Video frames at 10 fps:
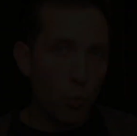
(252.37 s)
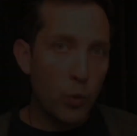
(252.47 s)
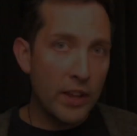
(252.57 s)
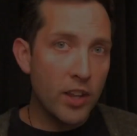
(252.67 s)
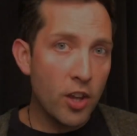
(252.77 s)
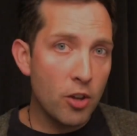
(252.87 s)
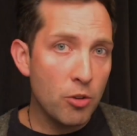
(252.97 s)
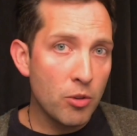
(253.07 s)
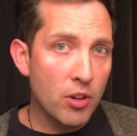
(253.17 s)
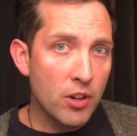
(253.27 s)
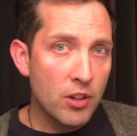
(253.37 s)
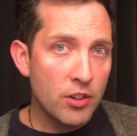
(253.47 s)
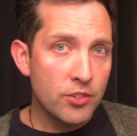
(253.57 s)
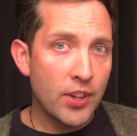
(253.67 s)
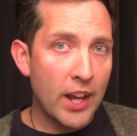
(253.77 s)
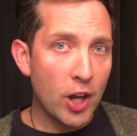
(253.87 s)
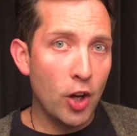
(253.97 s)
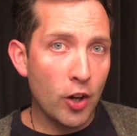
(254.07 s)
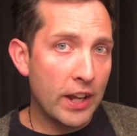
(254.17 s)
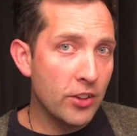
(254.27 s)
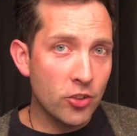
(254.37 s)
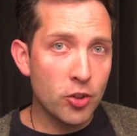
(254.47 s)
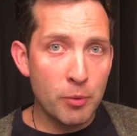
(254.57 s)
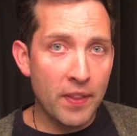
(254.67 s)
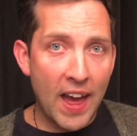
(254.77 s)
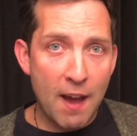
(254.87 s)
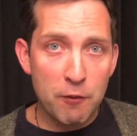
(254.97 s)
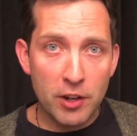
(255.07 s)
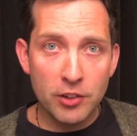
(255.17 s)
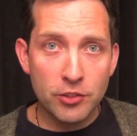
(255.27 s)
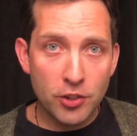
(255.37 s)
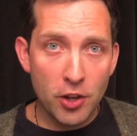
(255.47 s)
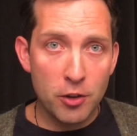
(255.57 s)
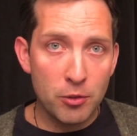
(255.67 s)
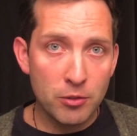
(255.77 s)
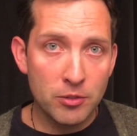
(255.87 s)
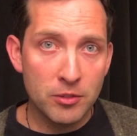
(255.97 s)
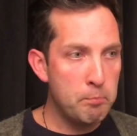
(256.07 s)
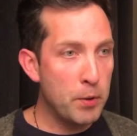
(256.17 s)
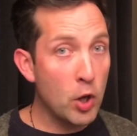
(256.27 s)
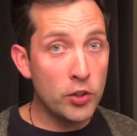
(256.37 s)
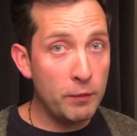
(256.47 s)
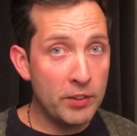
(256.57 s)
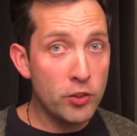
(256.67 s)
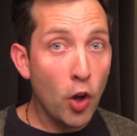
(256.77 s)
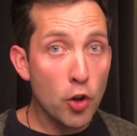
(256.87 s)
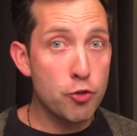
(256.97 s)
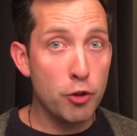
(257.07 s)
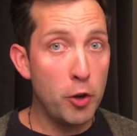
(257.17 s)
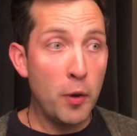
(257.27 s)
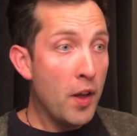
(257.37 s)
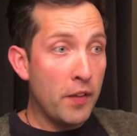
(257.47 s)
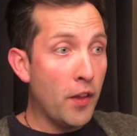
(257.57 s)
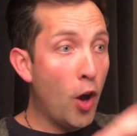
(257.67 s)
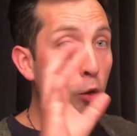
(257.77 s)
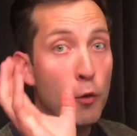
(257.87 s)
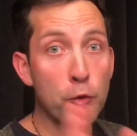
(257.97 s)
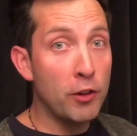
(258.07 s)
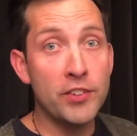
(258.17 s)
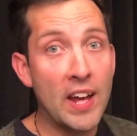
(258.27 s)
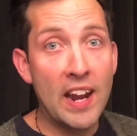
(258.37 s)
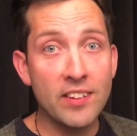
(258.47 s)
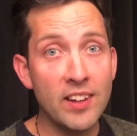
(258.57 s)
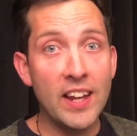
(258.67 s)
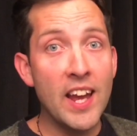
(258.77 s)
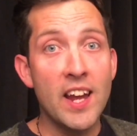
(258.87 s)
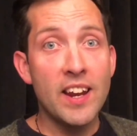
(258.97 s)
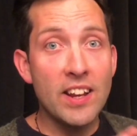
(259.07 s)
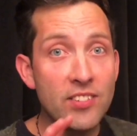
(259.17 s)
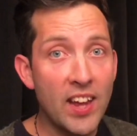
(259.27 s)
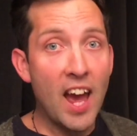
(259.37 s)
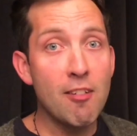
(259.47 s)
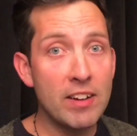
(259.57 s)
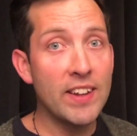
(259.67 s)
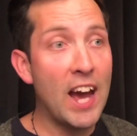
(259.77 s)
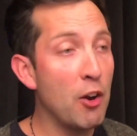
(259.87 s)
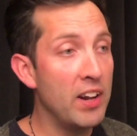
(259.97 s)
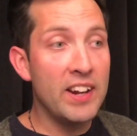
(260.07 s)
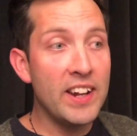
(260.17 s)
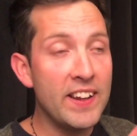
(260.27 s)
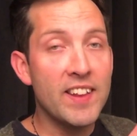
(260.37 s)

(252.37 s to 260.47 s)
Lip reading: Will you take a look into some of that evidence too? Because if it's not true, then the whole of Christianity needs tearing down, and indeed